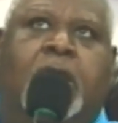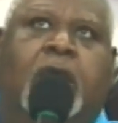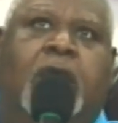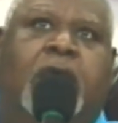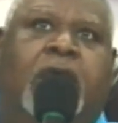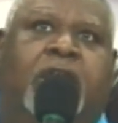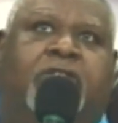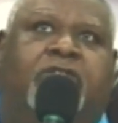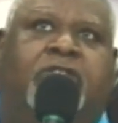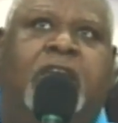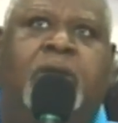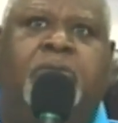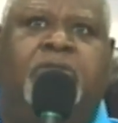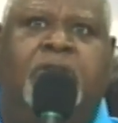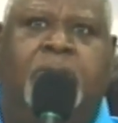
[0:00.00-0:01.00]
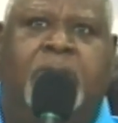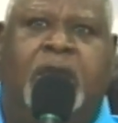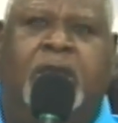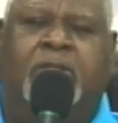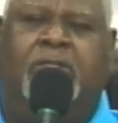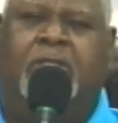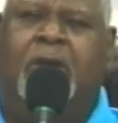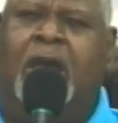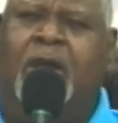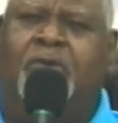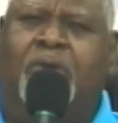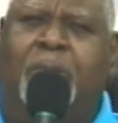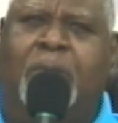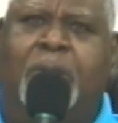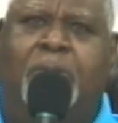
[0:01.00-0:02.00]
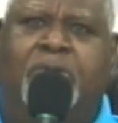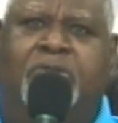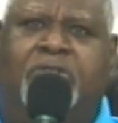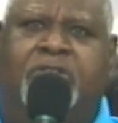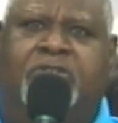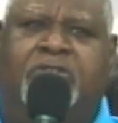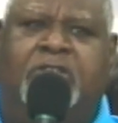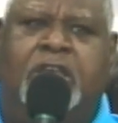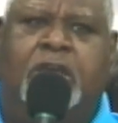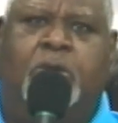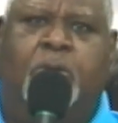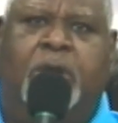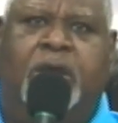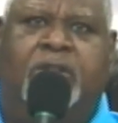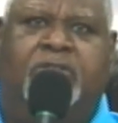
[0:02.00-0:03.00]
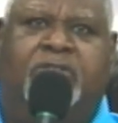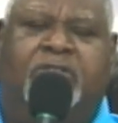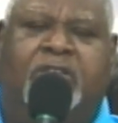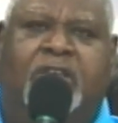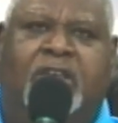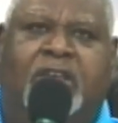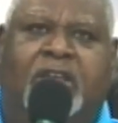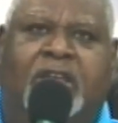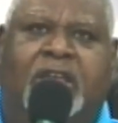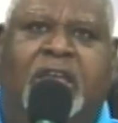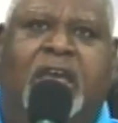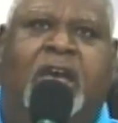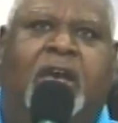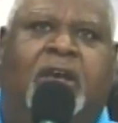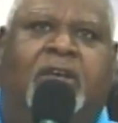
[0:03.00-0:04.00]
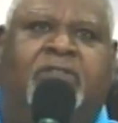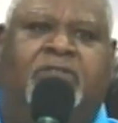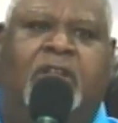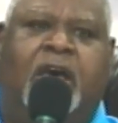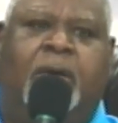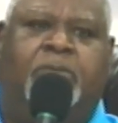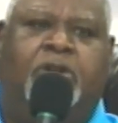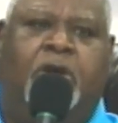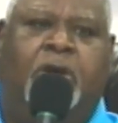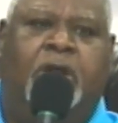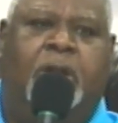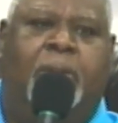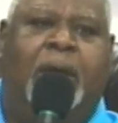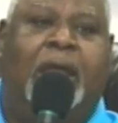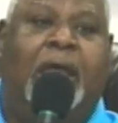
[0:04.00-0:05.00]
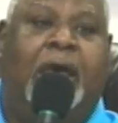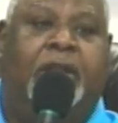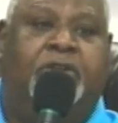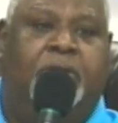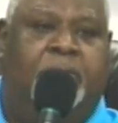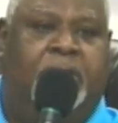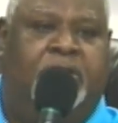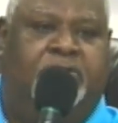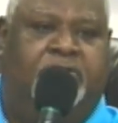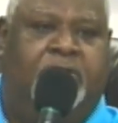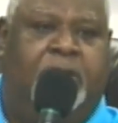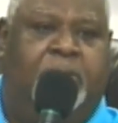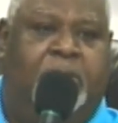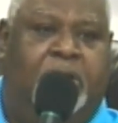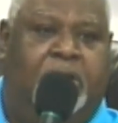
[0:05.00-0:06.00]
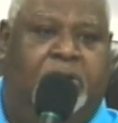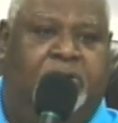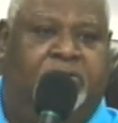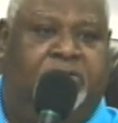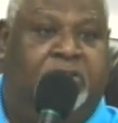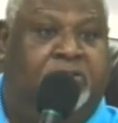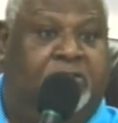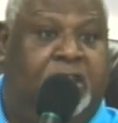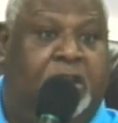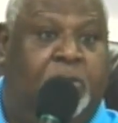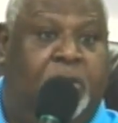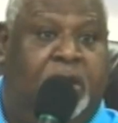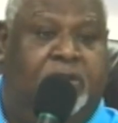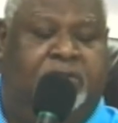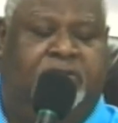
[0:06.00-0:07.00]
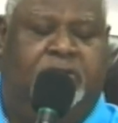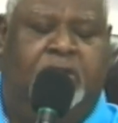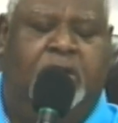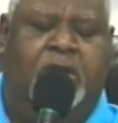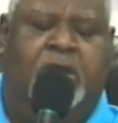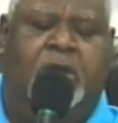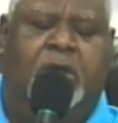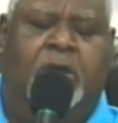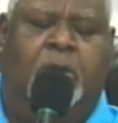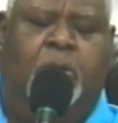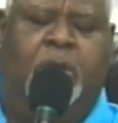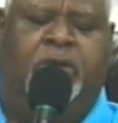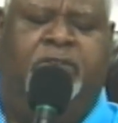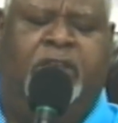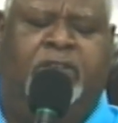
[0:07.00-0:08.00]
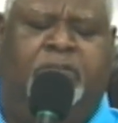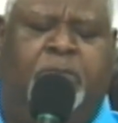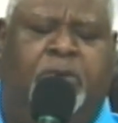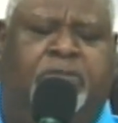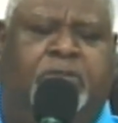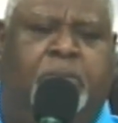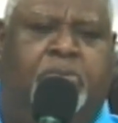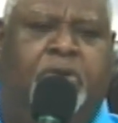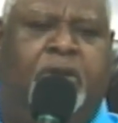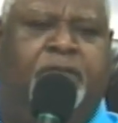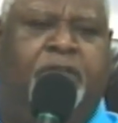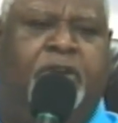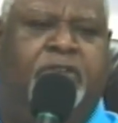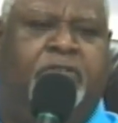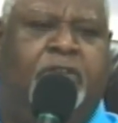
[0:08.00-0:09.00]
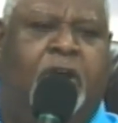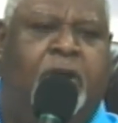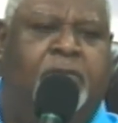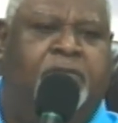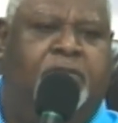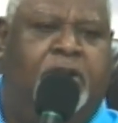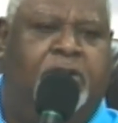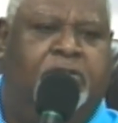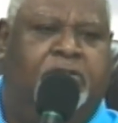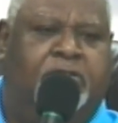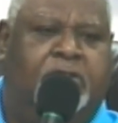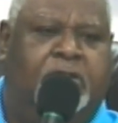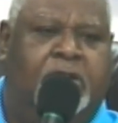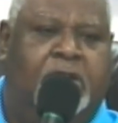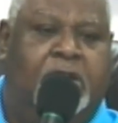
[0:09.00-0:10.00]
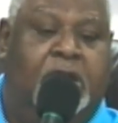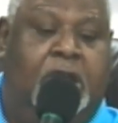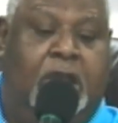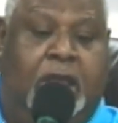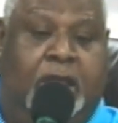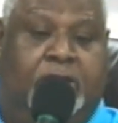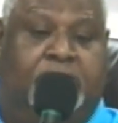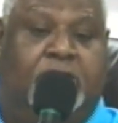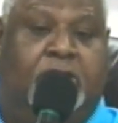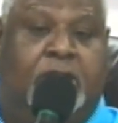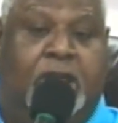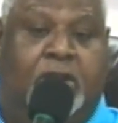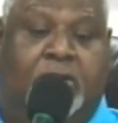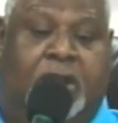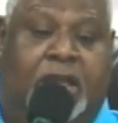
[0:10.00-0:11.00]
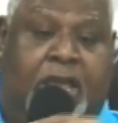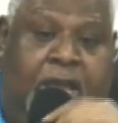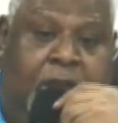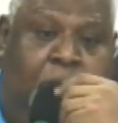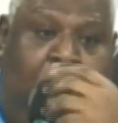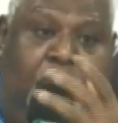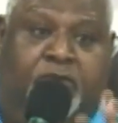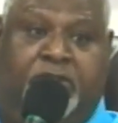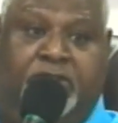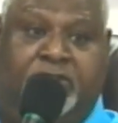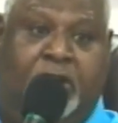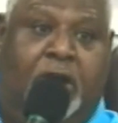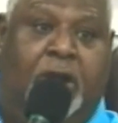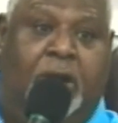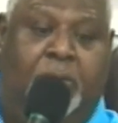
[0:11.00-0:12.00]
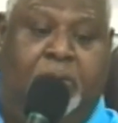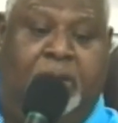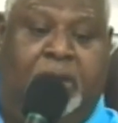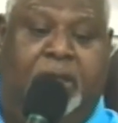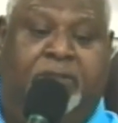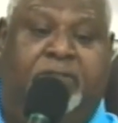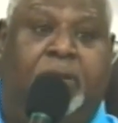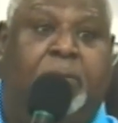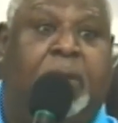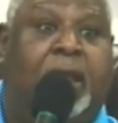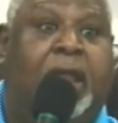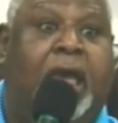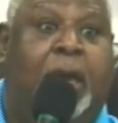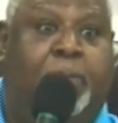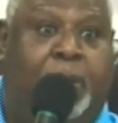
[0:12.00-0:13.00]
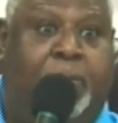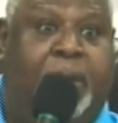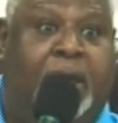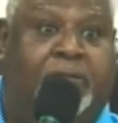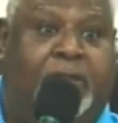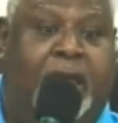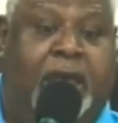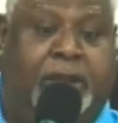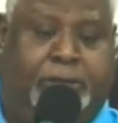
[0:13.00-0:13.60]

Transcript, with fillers: It seemed to me that I remember the sequence. Yeah, because now I'm talking about how to administrate miracles. The sequence was I was supposed to pray for his arm first. And so literally he could move his arm. He seemed kind of happy about that.